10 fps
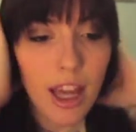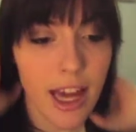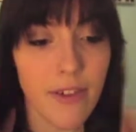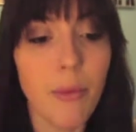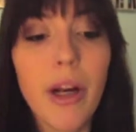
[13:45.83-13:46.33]

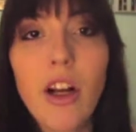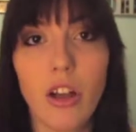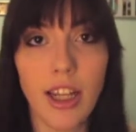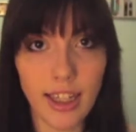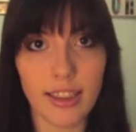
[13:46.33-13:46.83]
If I'm wearing
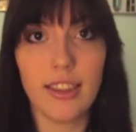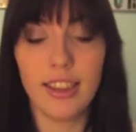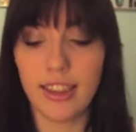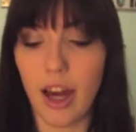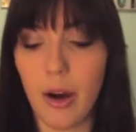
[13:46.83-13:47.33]
contacts,
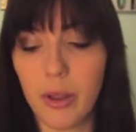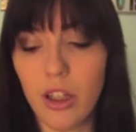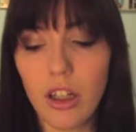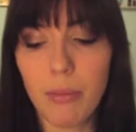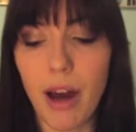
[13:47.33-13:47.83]
this is how I would
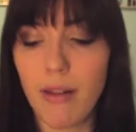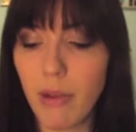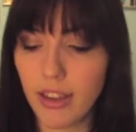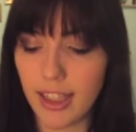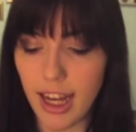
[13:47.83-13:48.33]
look, but
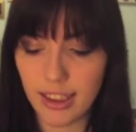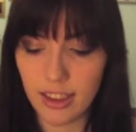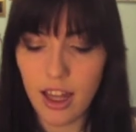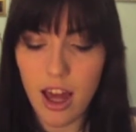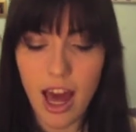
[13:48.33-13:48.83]
most days
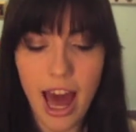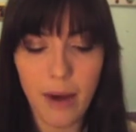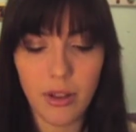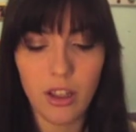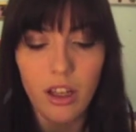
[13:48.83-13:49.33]

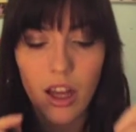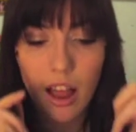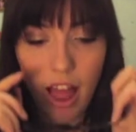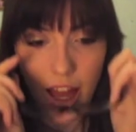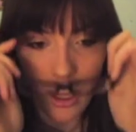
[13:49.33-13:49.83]
I would look
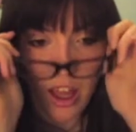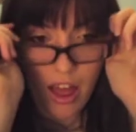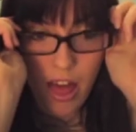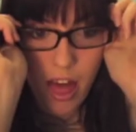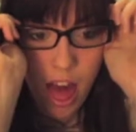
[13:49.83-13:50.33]
like
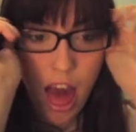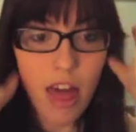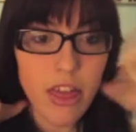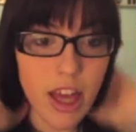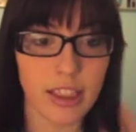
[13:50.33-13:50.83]

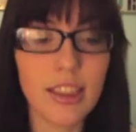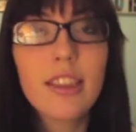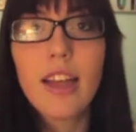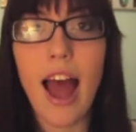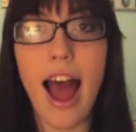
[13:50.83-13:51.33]
this.
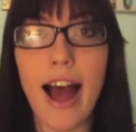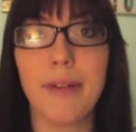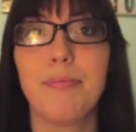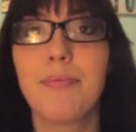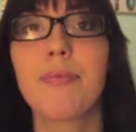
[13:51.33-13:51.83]

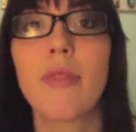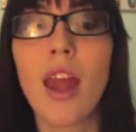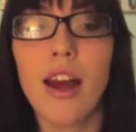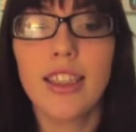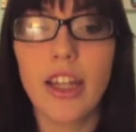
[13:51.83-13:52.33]

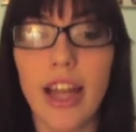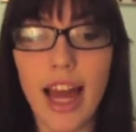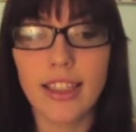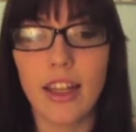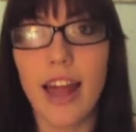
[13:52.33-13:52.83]
So
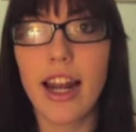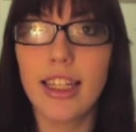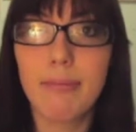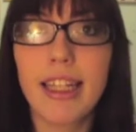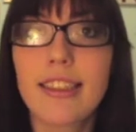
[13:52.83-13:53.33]
yeah, so that
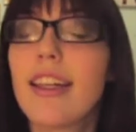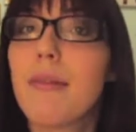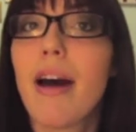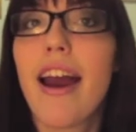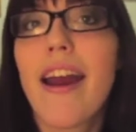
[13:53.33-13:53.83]
is
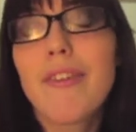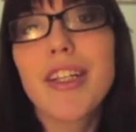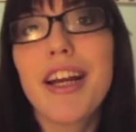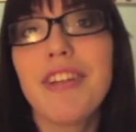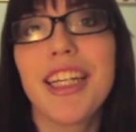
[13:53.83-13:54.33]
basically my
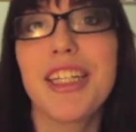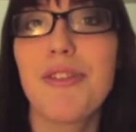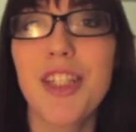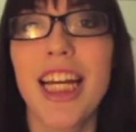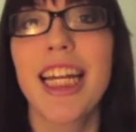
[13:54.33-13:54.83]
everyday
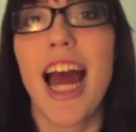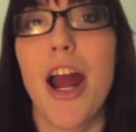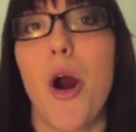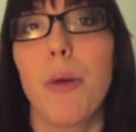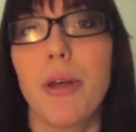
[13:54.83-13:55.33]
foundation routine.
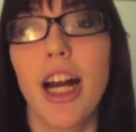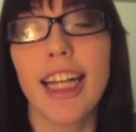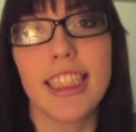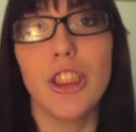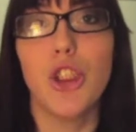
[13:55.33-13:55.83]
I hope you
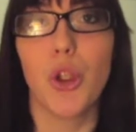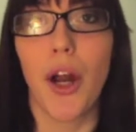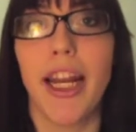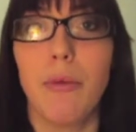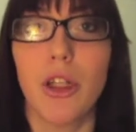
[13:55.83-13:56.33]
guys
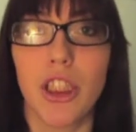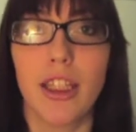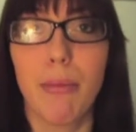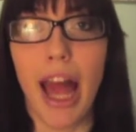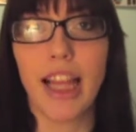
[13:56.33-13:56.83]
enjoyed
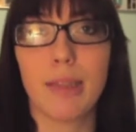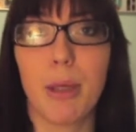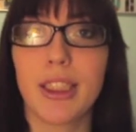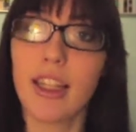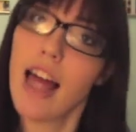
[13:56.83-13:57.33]
watching the
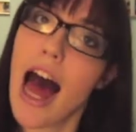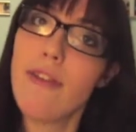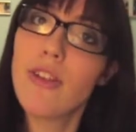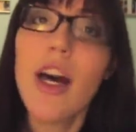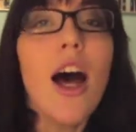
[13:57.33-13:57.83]
Palest Person Alive